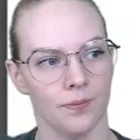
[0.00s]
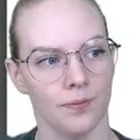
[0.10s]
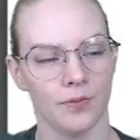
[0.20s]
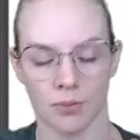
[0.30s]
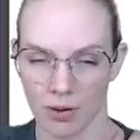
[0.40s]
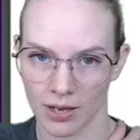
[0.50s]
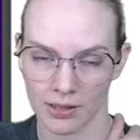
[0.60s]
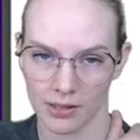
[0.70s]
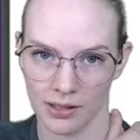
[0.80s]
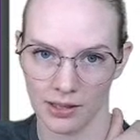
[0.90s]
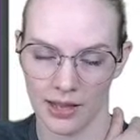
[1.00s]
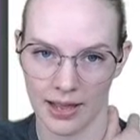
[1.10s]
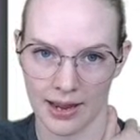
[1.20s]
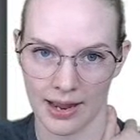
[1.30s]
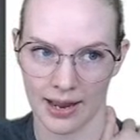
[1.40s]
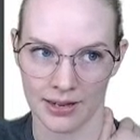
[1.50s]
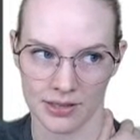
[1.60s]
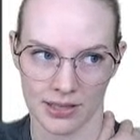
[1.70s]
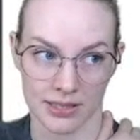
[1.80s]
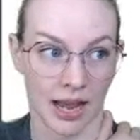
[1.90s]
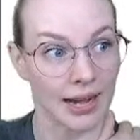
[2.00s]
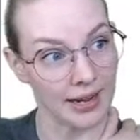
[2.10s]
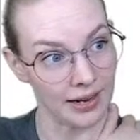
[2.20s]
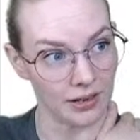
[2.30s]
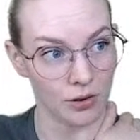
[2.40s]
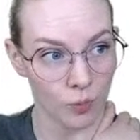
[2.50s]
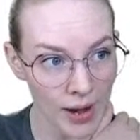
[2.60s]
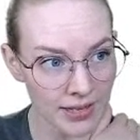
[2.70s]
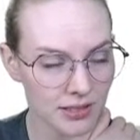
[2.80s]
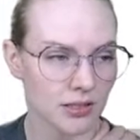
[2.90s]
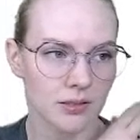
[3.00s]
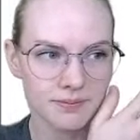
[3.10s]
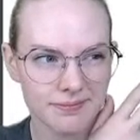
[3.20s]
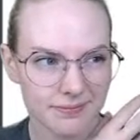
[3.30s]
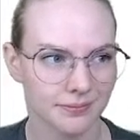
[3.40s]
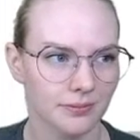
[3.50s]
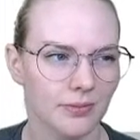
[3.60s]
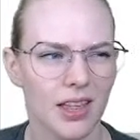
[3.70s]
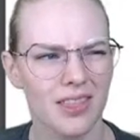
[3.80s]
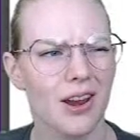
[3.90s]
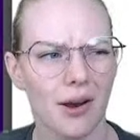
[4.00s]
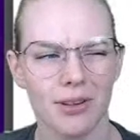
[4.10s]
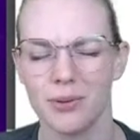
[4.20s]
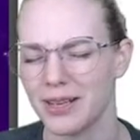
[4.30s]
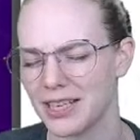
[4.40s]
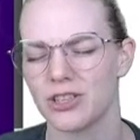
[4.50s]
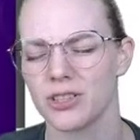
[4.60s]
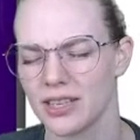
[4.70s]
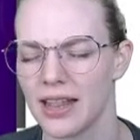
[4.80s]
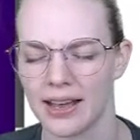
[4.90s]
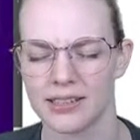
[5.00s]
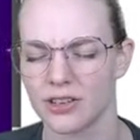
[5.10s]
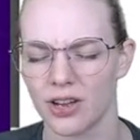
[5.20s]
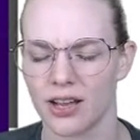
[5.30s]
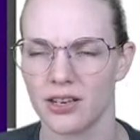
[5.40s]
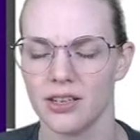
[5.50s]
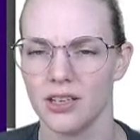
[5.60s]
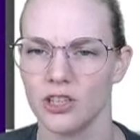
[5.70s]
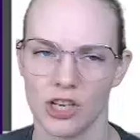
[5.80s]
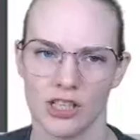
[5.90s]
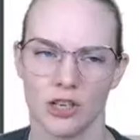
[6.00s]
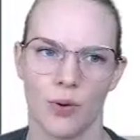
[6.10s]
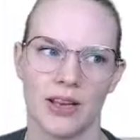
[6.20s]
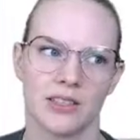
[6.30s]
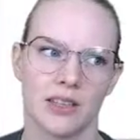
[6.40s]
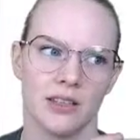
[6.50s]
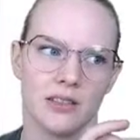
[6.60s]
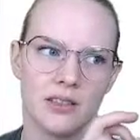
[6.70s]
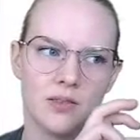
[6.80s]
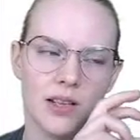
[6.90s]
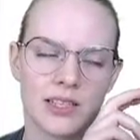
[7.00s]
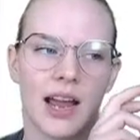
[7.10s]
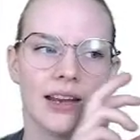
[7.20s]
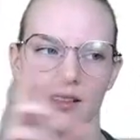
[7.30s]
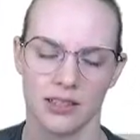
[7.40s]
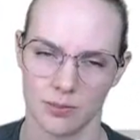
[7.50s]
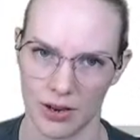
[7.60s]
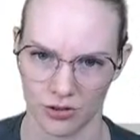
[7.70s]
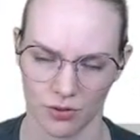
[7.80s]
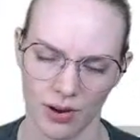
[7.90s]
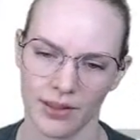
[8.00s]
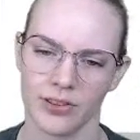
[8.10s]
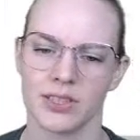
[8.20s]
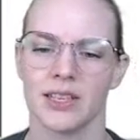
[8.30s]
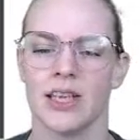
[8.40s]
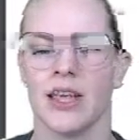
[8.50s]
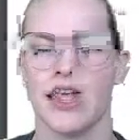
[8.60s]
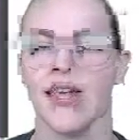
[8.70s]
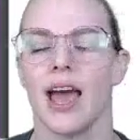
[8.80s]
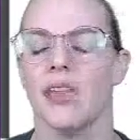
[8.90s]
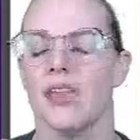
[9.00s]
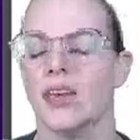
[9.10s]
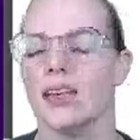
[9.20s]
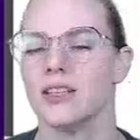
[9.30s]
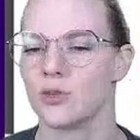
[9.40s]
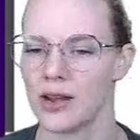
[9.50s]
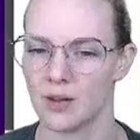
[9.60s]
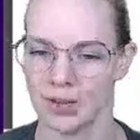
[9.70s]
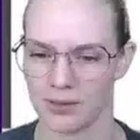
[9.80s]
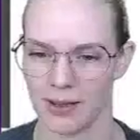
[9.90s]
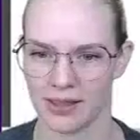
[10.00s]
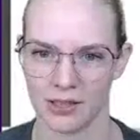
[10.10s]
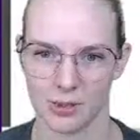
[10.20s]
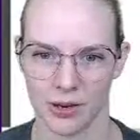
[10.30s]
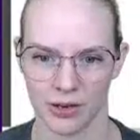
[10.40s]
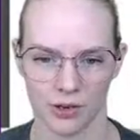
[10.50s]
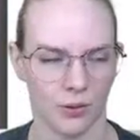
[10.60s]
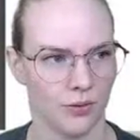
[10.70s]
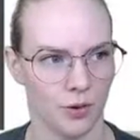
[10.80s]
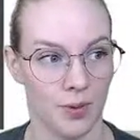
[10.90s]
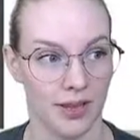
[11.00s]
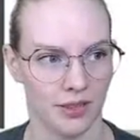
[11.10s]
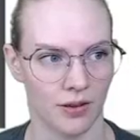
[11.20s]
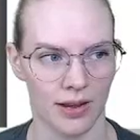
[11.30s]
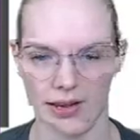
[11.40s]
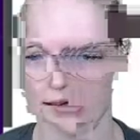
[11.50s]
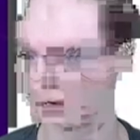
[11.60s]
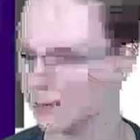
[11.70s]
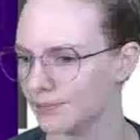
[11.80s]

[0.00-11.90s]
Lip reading: model and assigning weights. They're not really weights. I shouldn't say that because they're not changing weights. The assigning this measure of relevancy, and then these gradient-based methods where you peek at the gradients.